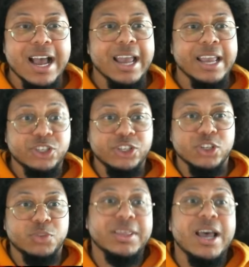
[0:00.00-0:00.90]

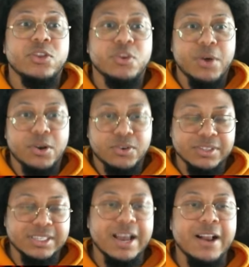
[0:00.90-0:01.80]
issues with other
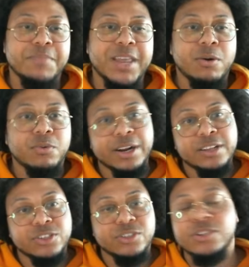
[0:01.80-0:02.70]
models that I would run into.